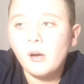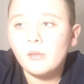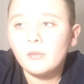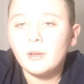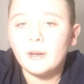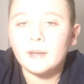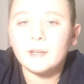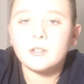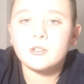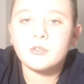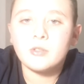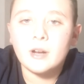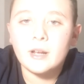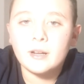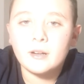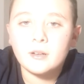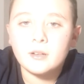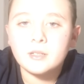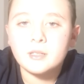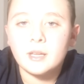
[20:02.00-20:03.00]
like,
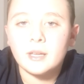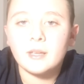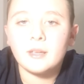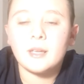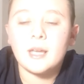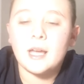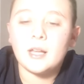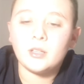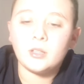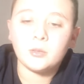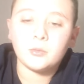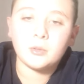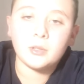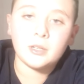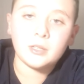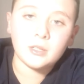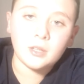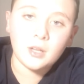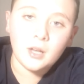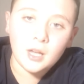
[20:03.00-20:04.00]
Shriners, like, how long were you
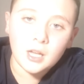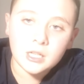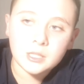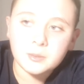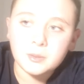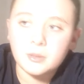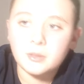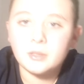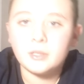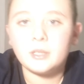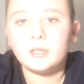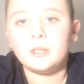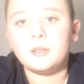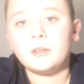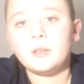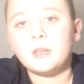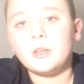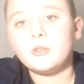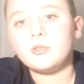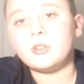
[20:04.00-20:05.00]
in the hospital? Then
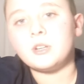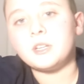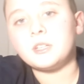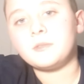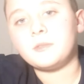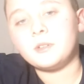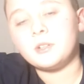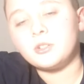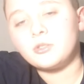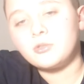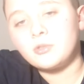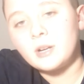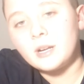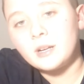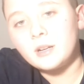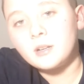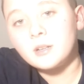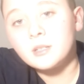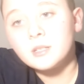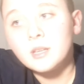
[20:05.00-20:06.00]
you transferred to
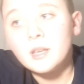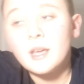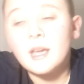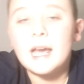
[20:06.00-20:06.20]
Shriners.